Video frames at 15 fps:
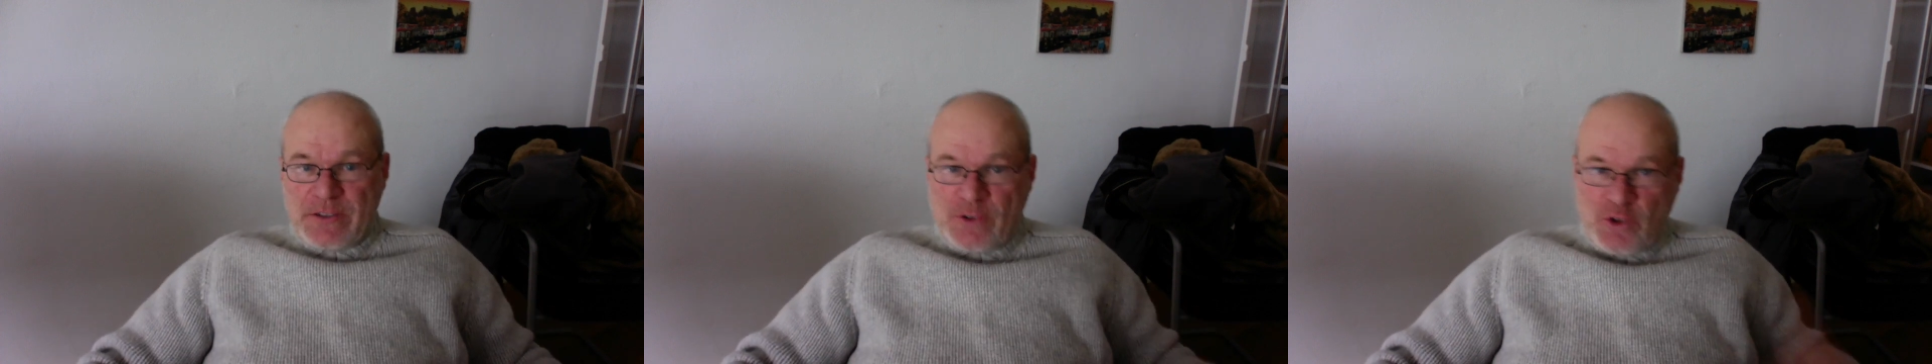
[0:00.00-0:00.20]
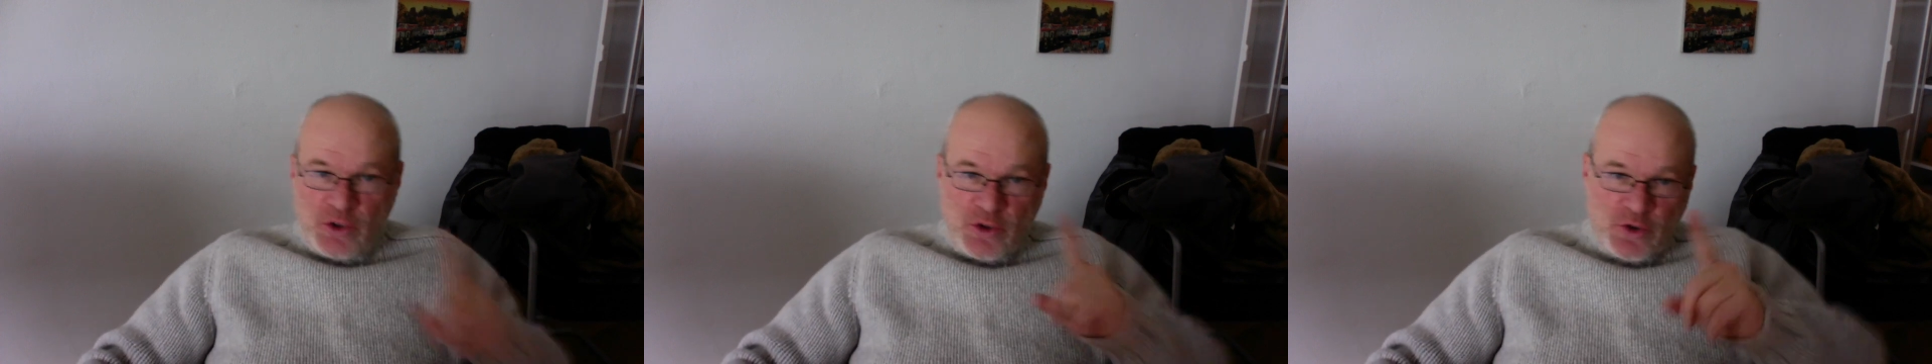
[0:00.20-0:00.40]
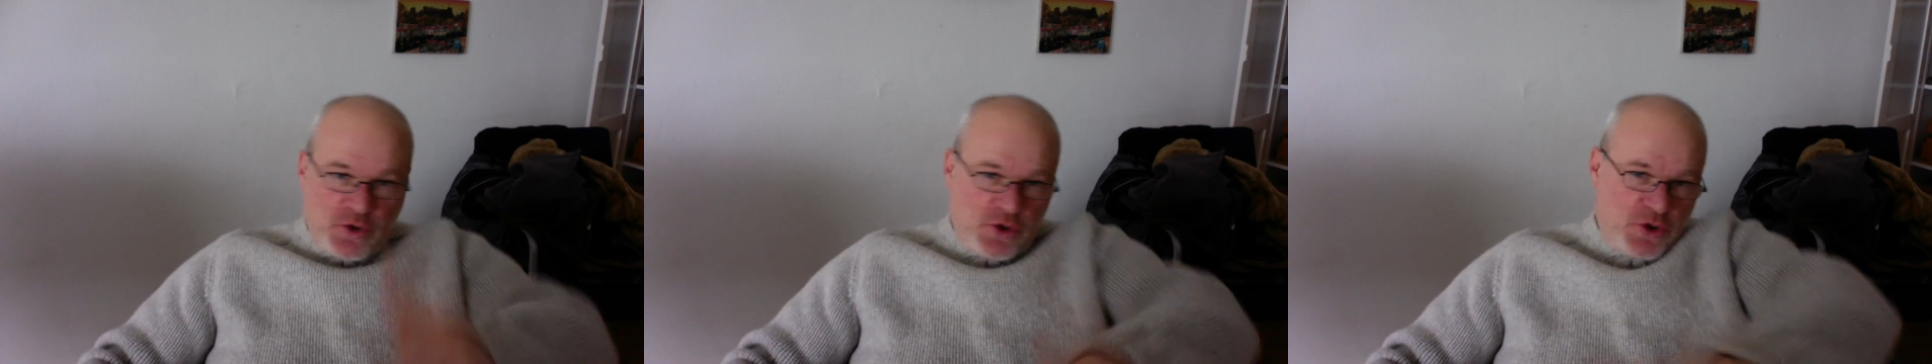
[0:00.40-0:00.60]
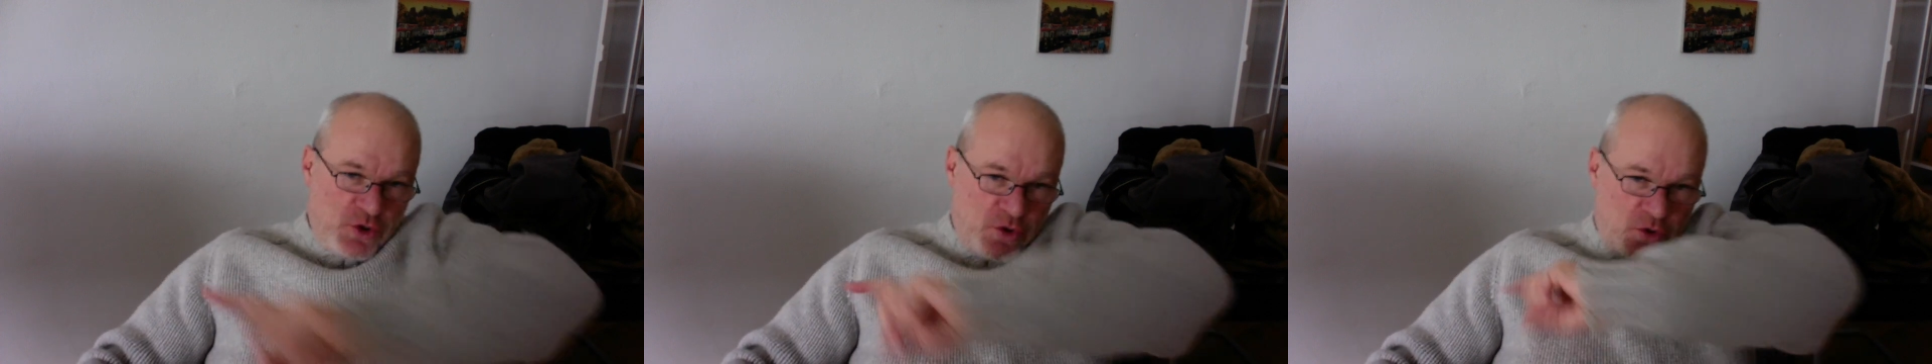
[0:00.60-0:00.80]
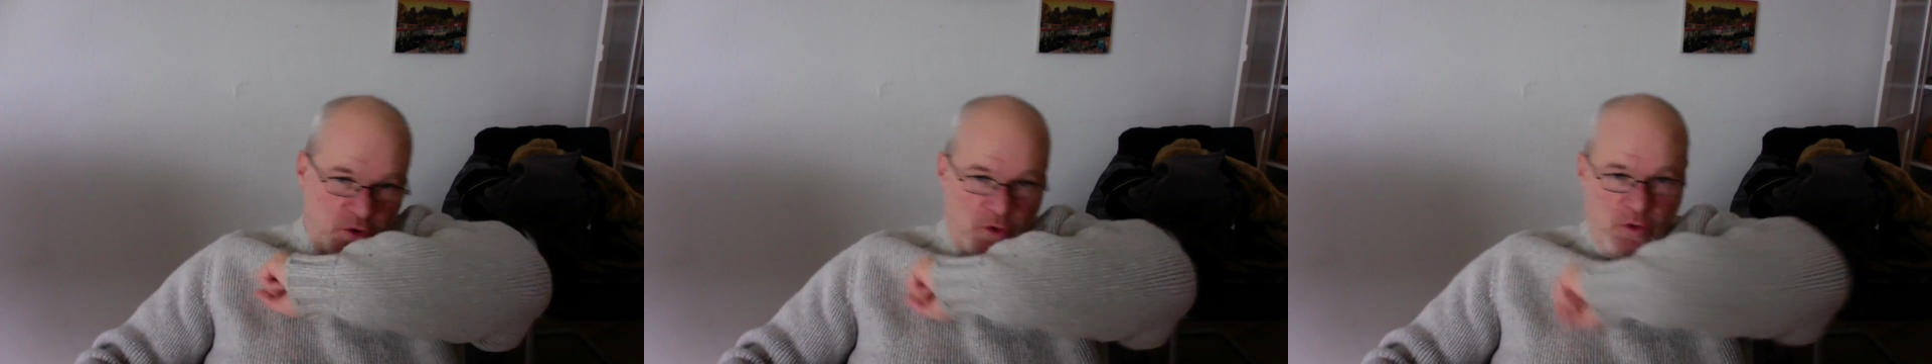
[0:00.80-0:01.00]

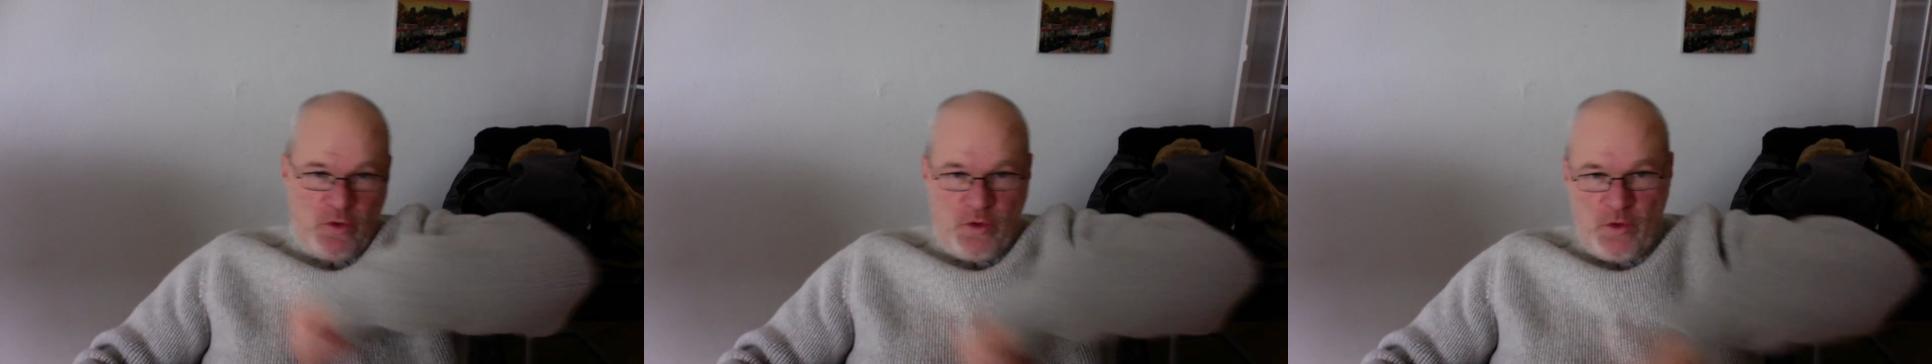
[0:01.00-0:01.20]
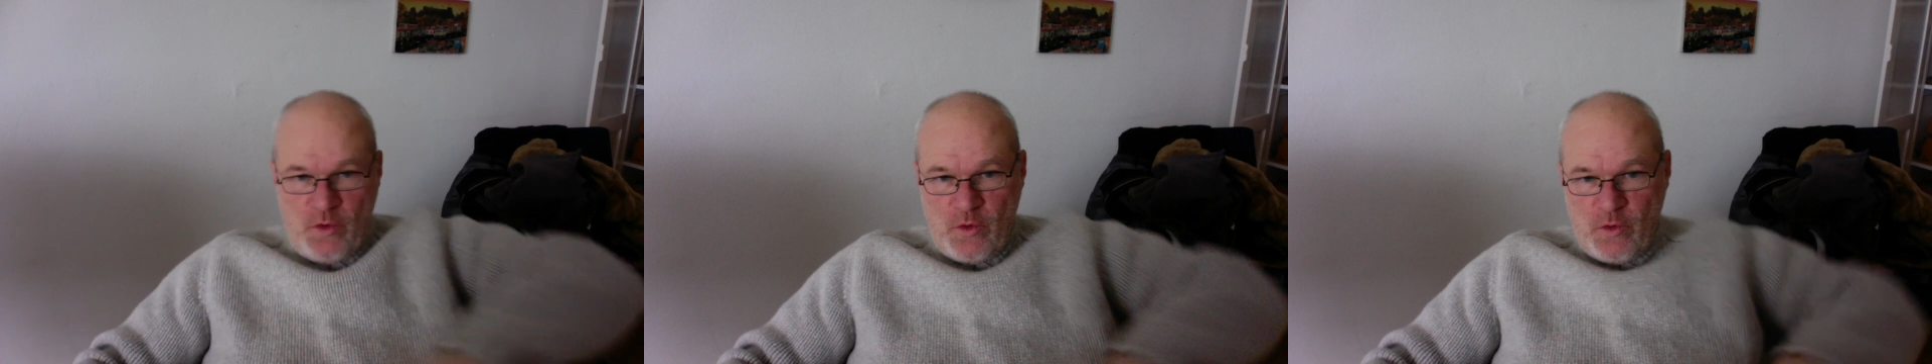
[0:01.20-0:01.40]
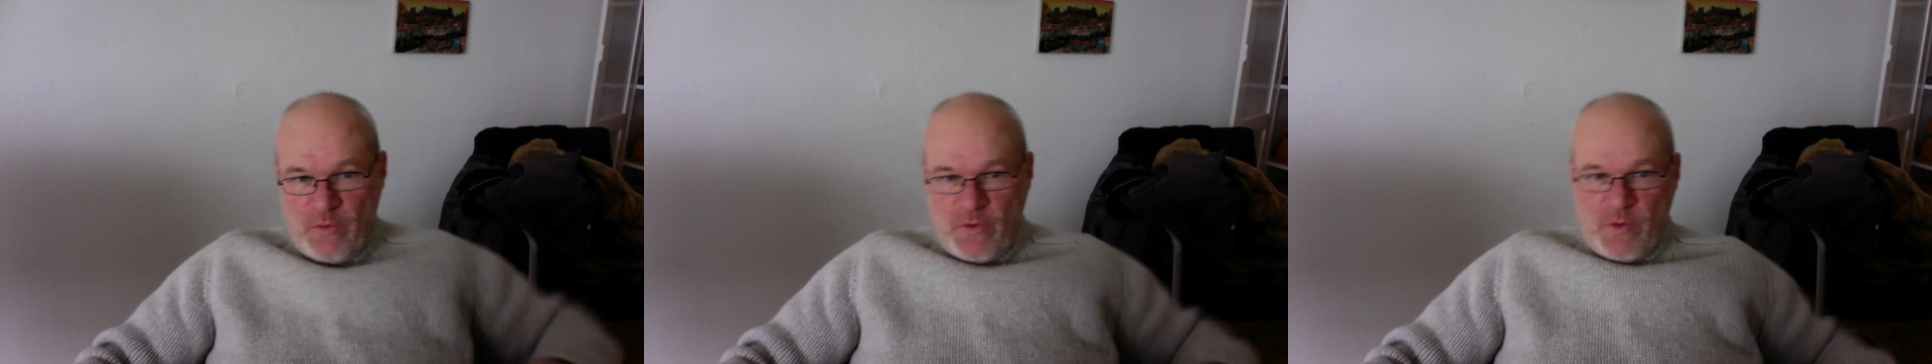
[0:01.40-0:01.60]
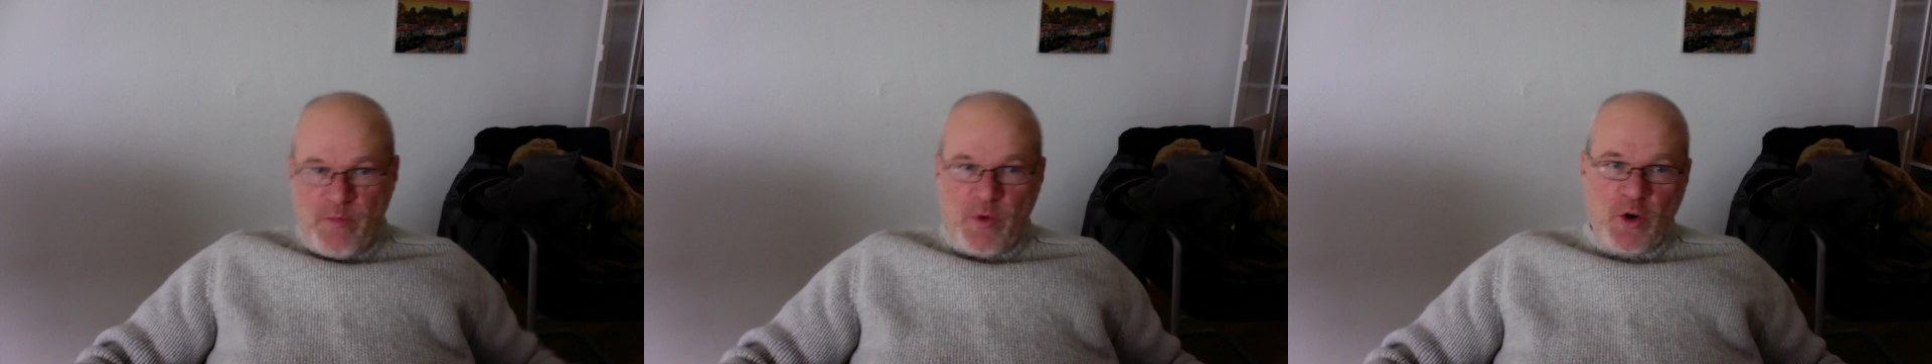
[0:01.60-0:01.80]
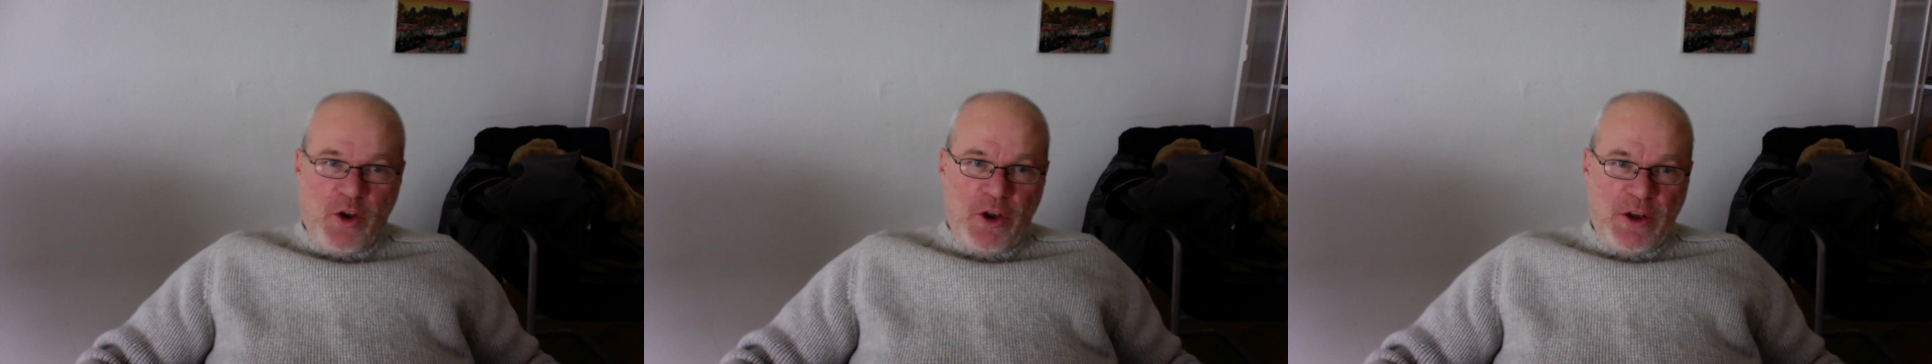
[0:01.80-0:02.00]
Yours, Uwe
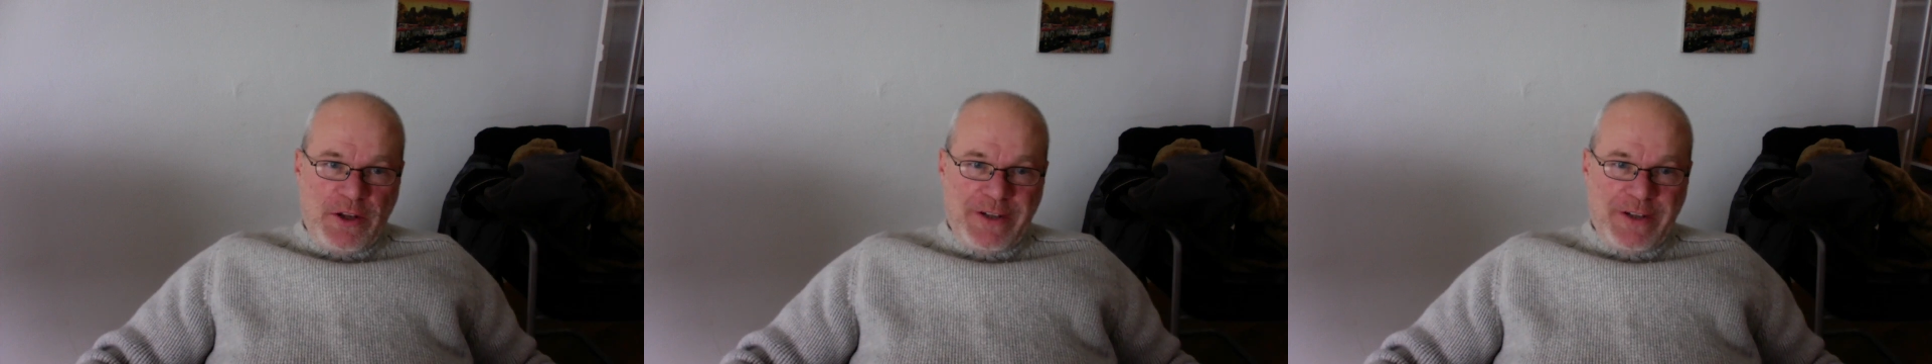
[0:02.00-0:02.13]
Boll.